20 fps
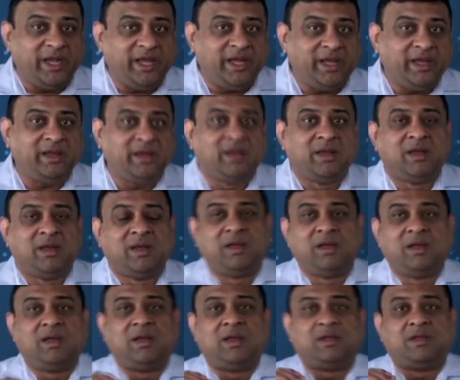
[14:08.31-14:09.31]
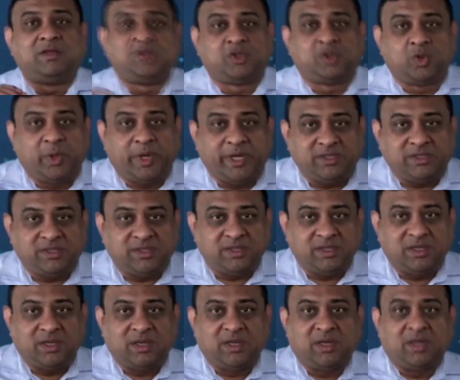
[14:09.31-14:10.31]
any switch
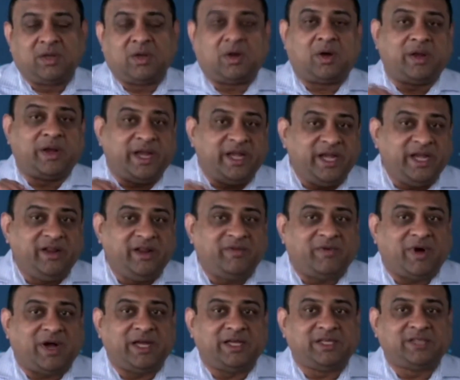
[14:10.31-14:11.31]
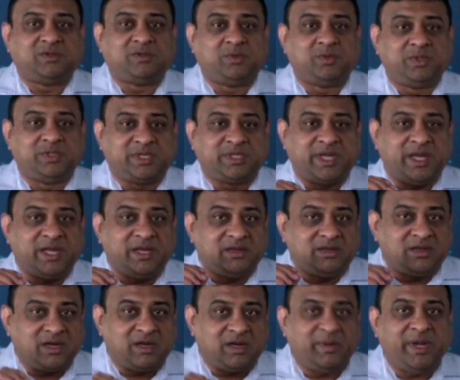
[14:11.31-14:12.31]
or any device which
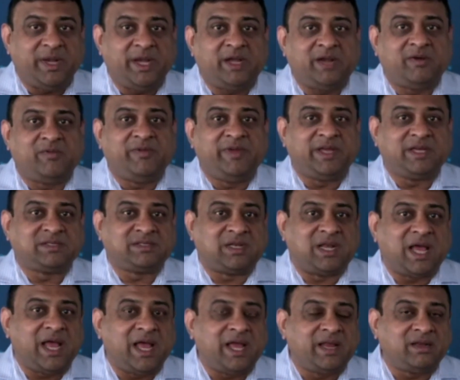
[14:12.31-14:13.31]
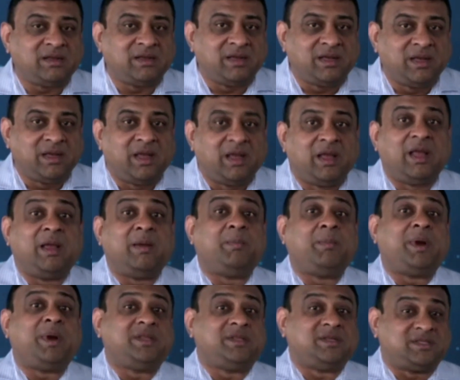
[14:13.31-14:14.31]
can terminate VXLAN
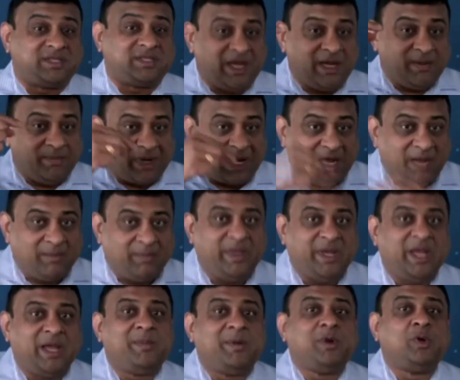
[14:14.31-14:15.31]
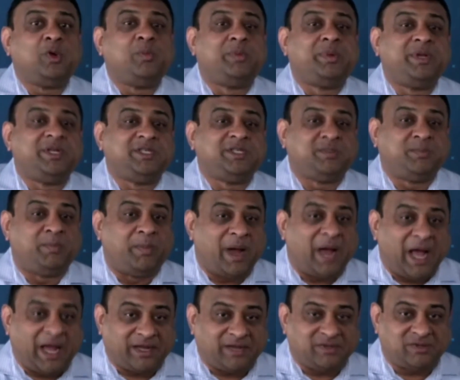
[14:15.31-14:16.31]
but at the same time be able to bridge
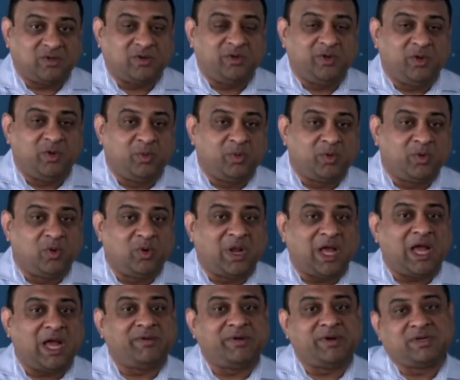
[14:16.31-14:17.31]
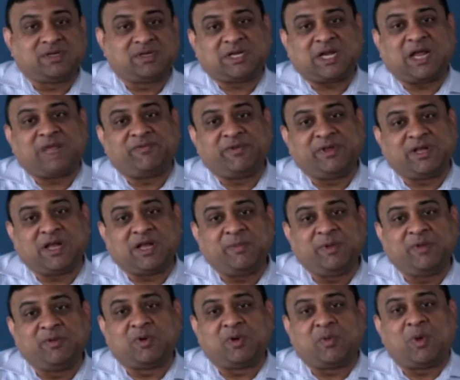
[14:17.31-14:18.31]
back. So you could have a traffic
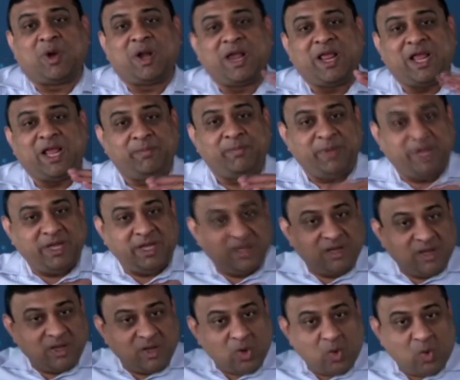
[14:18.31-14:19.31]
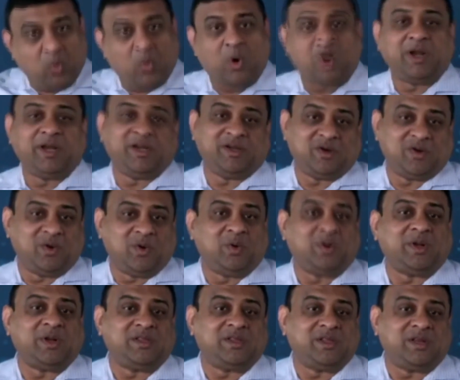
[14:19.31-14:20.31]
coming from one AP wanting to
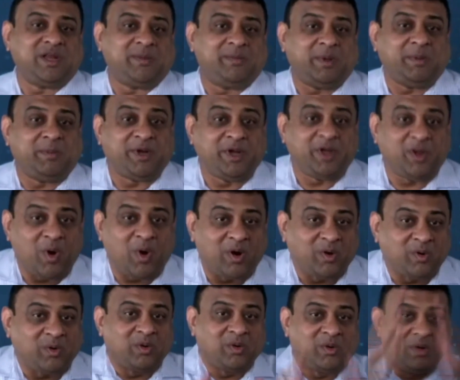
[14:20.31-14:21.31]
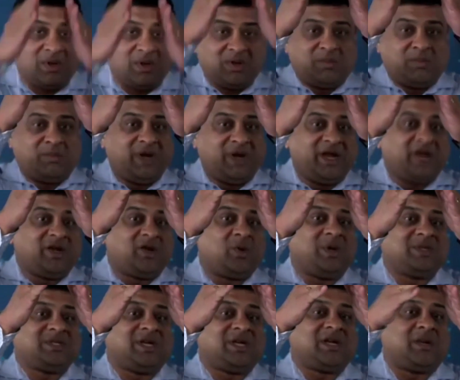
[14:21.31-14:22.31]
go to another AP, but you want to bring it
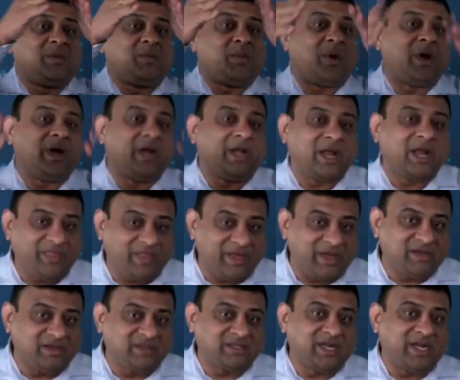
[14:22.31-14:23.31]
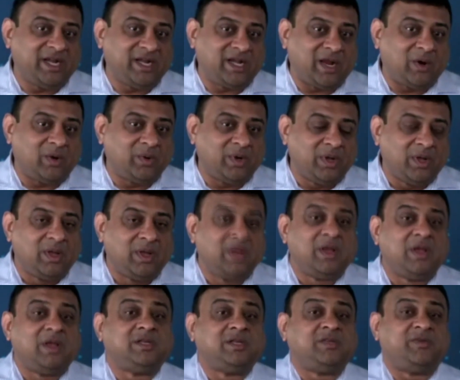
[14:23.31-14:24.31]
to a central point and then send it out.
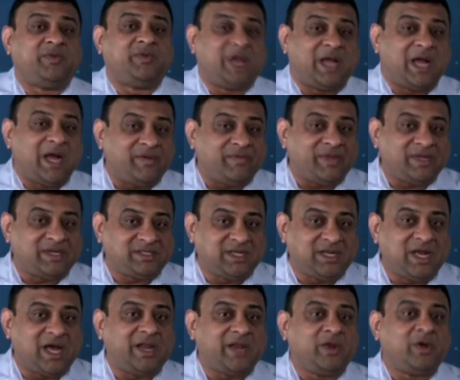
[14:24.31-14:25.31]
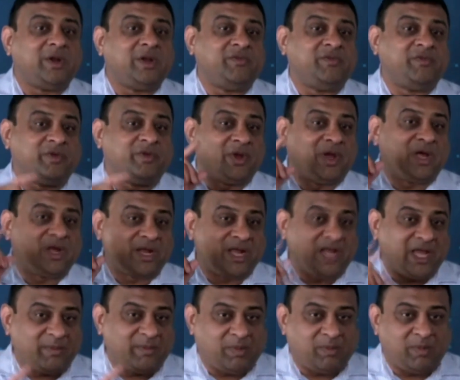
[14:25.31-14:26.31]
So if you have that scenario and if you are
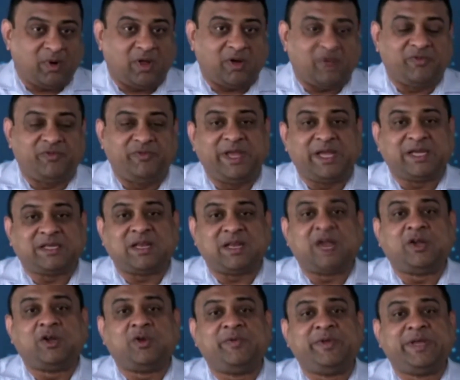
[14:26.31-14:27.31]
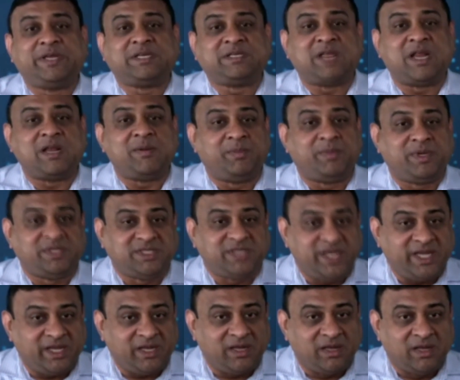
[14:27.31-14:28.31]
capable of VXLAN to VXLAN
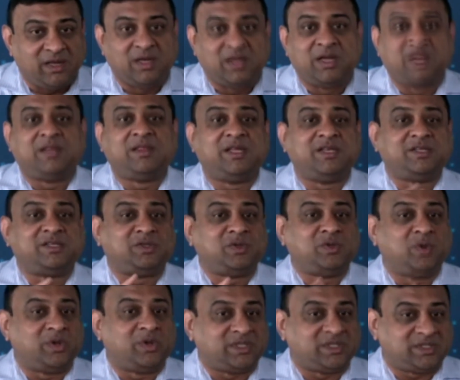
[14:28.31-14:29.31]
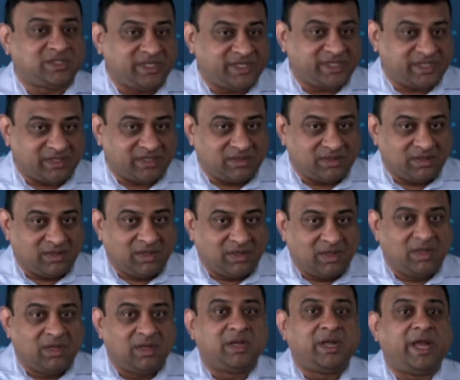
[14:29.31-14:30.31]
bridging, there is no restriction.
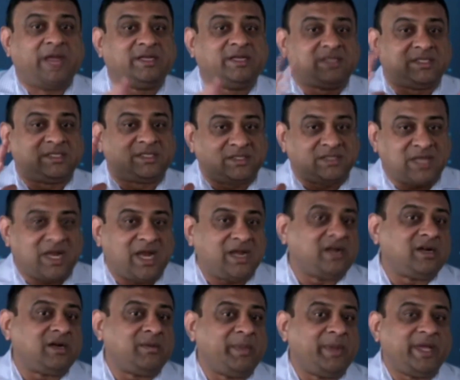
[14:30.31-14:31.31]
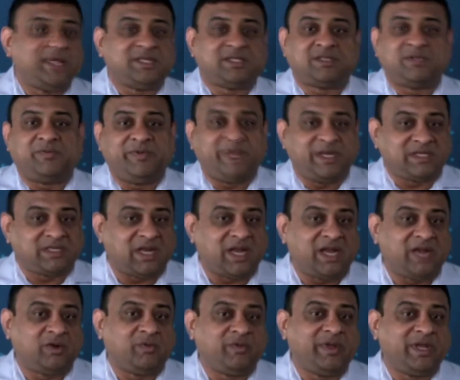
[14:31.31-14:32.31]
It's a standard-based
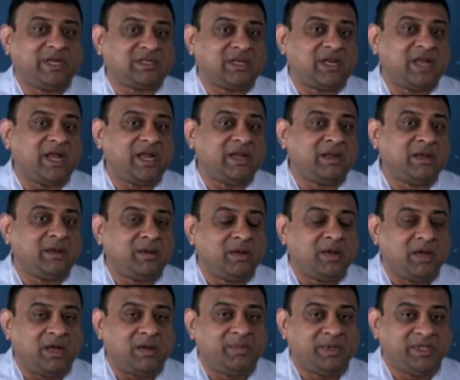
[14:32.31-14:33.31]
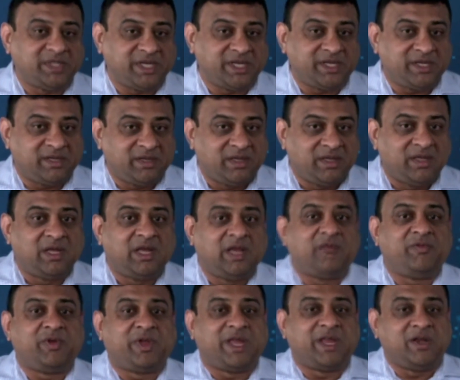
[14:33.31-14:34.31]
VXLAN to VXLAN uh, bridging.
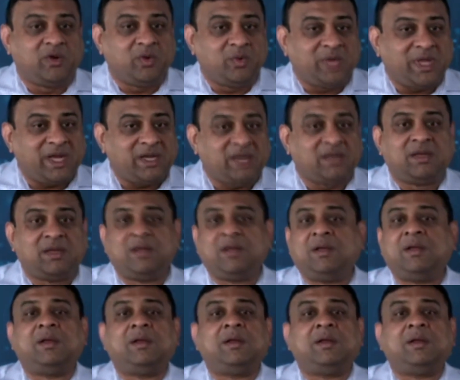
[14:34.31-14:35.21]
If you can do that,